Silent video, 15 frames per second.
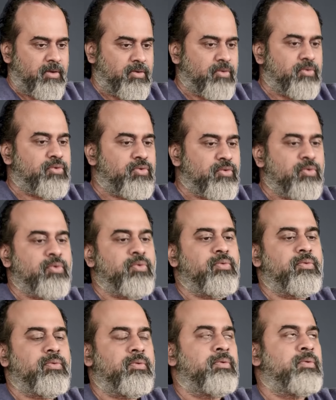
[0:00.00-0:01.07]
You
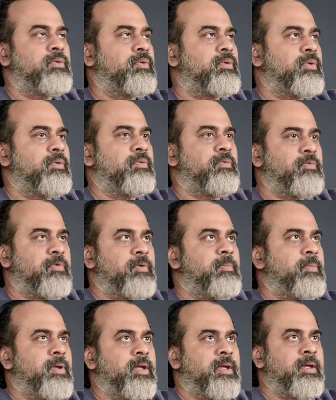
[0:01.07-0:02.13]
too
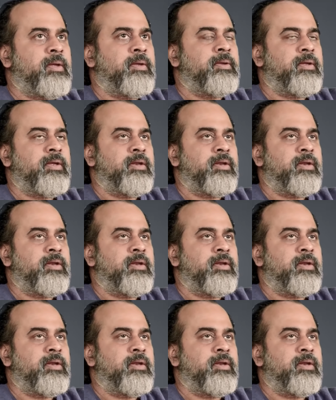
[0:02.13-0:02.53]
would be